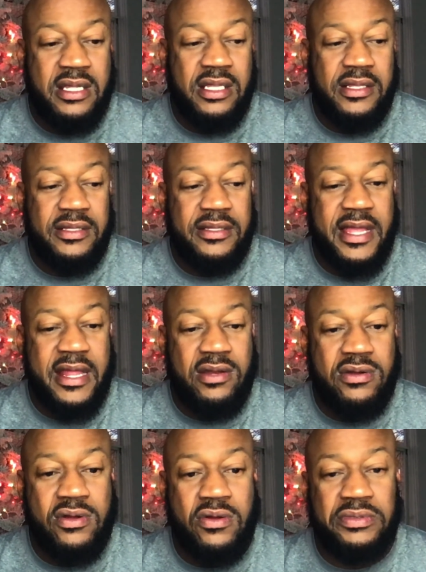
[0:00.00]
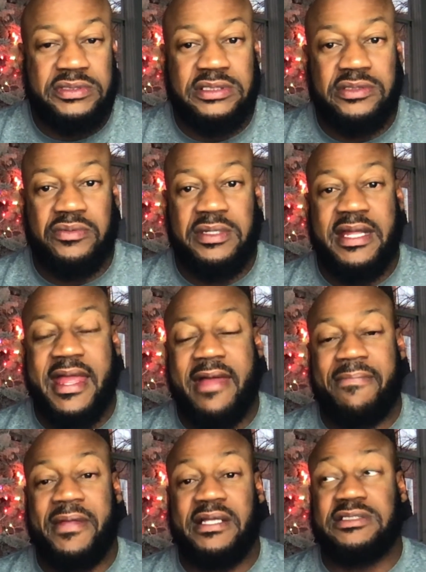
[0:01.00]
that Earl was in the
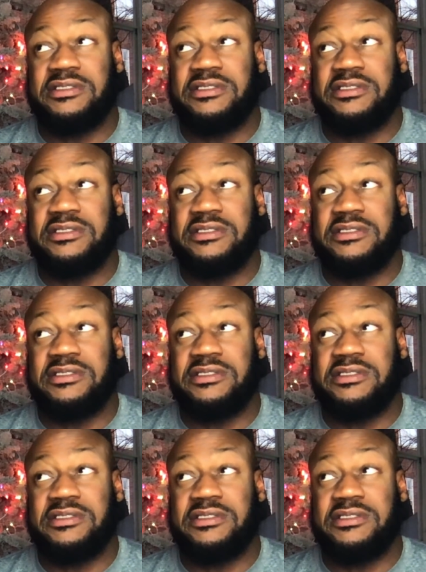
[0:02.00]
rehab place.